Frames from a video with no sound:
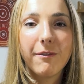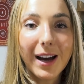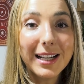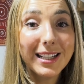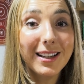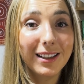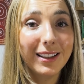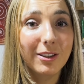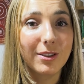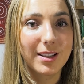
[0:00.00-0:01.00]
Finding a
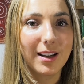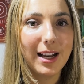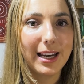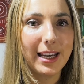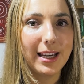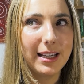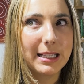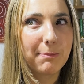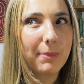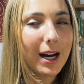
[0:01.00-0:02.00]
clinical sign
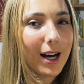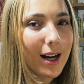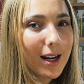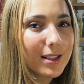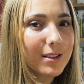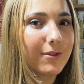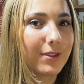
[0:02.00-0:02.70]
is part